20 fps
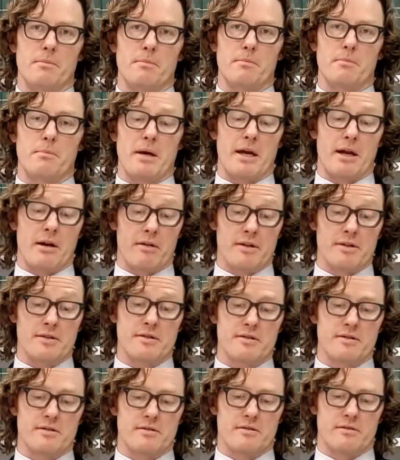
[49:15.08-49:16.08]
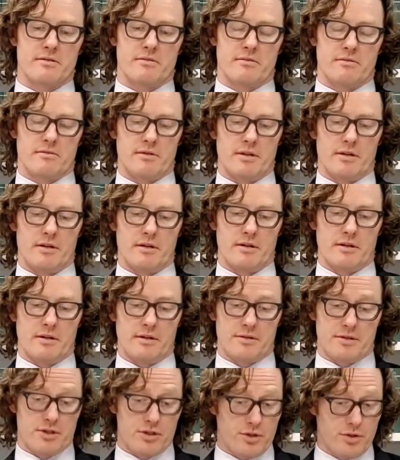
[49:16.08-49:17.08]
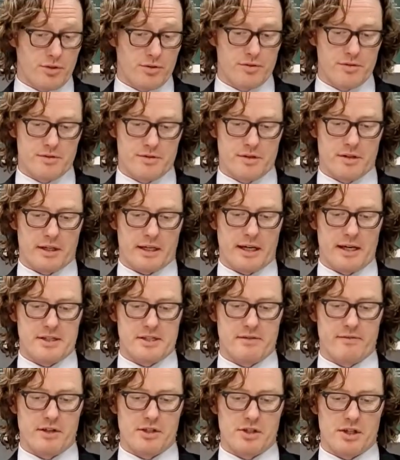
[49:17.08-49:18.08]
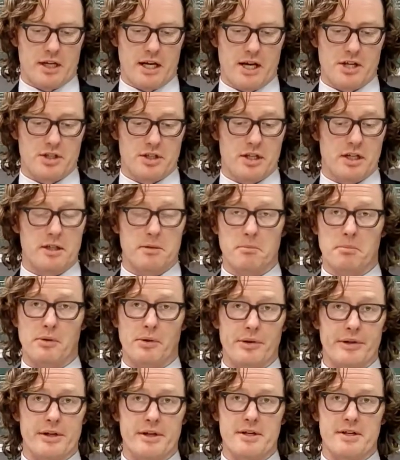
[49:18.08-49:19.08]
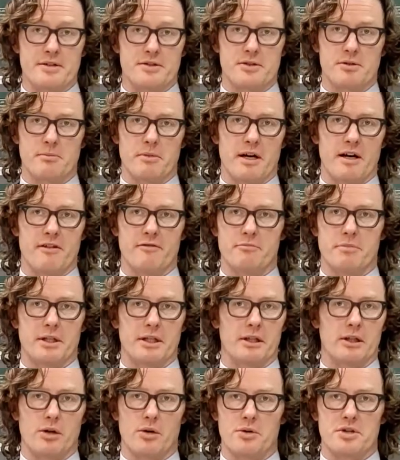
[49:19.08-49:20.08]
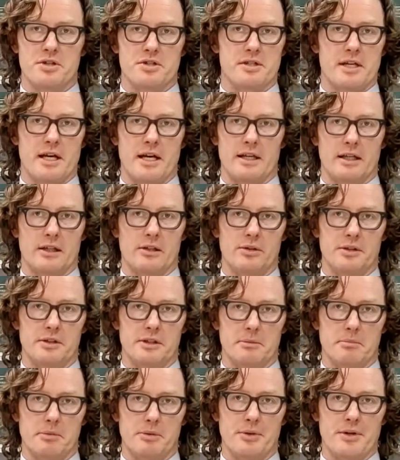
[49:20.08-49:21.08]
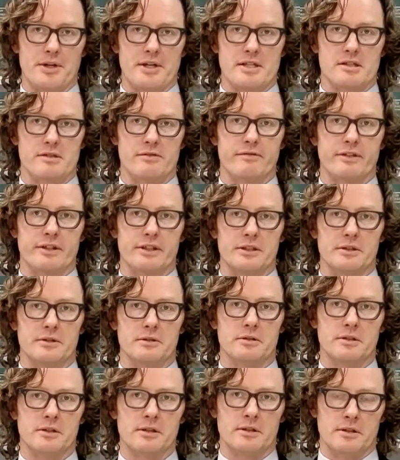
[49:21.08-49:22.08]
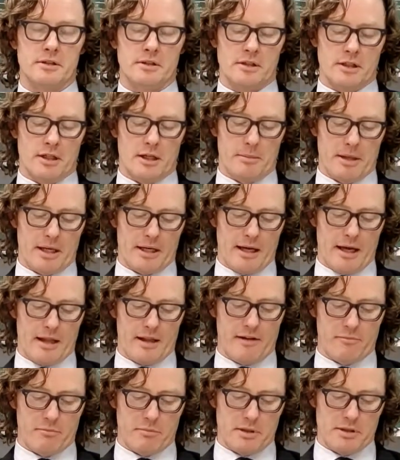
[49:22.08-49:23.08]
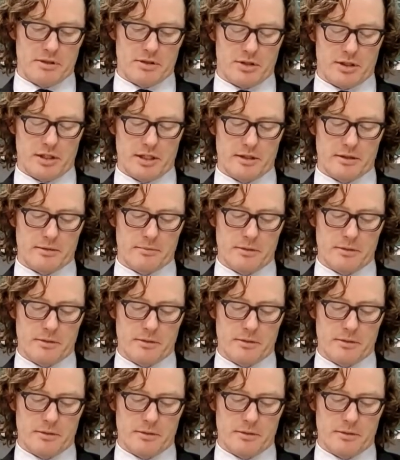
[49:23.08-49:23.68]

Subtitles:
parents and students, in the case of education, and employees who may have been long-standing loyal employees, feel about how they've been treated